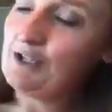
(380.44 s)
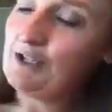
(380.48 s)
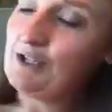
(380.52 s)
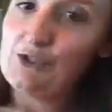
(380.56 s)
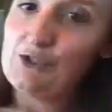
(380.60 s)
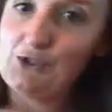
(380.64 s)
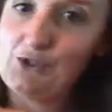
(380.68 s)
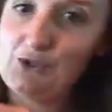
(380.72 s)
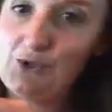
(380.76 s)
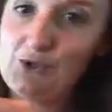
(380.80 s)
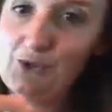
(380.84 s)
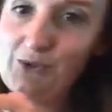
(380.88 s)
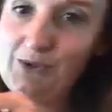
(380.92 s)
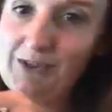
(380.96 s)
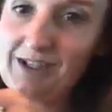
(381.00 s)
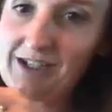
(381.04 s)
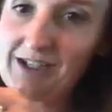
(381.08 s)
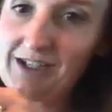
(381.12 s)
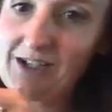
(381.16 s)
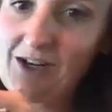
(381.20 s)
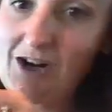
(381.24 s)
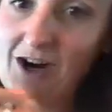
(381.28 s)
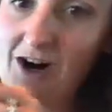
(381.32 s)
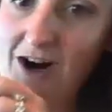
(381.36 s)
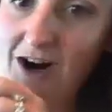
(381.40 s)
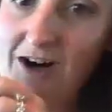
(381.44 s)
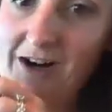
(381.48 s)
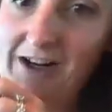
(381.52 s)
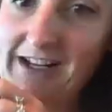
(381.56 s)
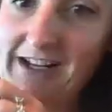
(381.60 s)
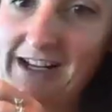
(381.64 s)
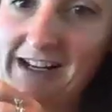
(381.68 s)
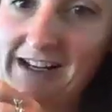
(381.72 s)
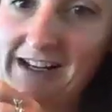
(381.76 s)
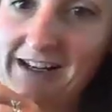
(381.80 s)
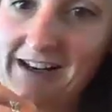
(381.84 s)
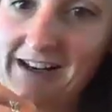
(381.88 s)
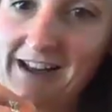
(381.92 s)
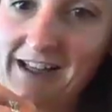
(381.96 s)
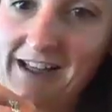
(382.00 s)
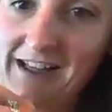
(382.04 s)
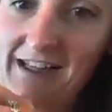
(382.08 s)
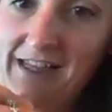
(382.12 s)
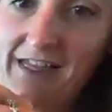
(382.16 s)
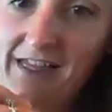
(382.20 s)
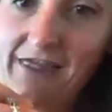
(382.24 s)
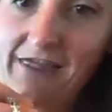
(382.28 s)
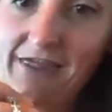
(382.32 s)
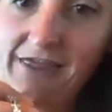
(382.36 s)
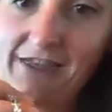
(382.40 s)
To the garden,
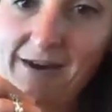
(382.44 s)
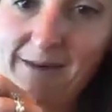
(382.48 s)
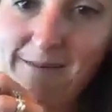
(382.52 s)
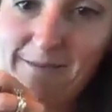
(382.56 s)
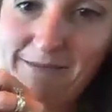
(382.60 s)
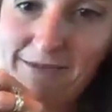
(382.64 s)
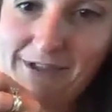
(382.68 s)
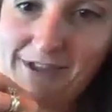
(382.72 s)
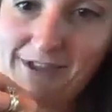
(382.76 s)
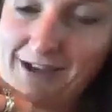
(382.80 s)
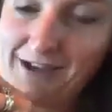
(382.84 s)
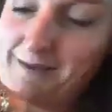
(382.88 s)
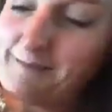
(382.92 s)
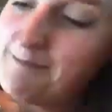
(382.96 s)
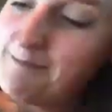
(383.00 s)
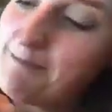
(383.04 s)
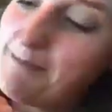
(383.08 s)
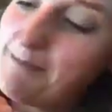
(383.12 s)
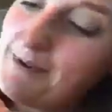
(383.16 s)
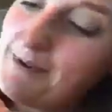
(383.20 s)
thump, thump.